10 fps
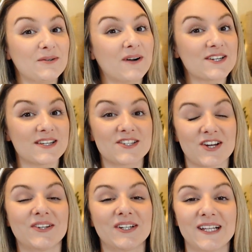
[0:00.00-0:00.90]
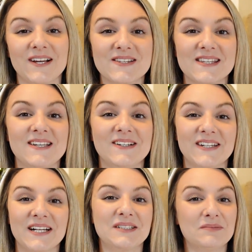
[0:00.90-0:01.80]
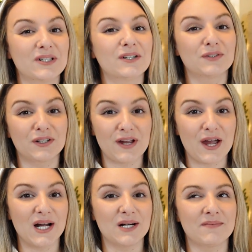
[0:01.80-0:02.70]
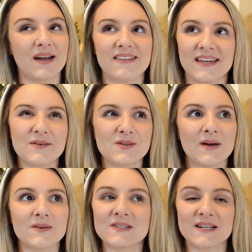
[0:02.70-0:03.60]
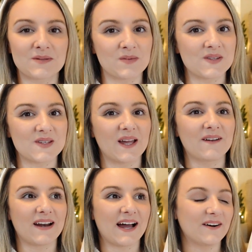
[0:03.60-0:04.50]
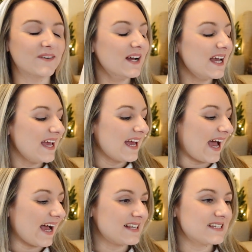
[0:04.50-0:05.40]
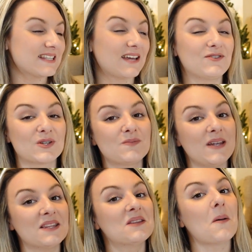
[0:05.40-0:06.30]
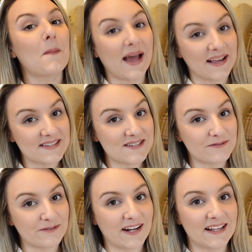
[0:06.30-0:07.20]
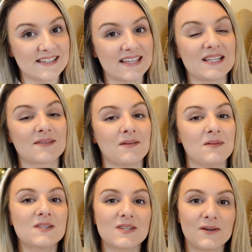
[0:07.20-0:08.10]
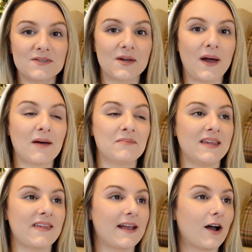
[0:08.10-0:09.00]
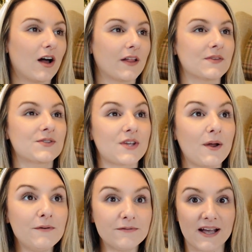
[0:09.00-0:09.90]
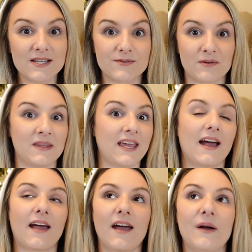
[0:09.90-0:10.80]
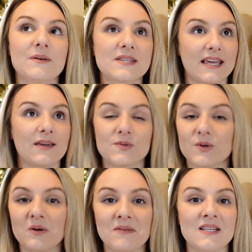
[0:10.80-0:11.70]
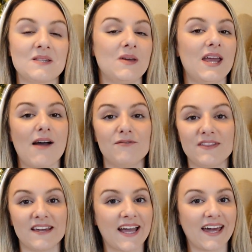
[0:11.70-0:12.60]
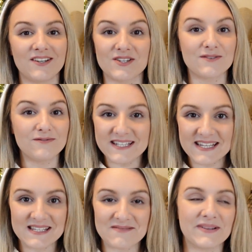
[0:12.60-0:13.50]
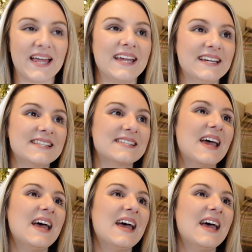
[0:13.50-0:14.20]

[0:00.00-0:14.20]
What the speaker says: you watch this channel closely, you'll know we brought Rory home, I think it was about 6 months ago now, and they've just been the best friends, and it's made me so happy. They got on so fast from the get-go. It's like it was all meant to be. Everything kind of just fit into place.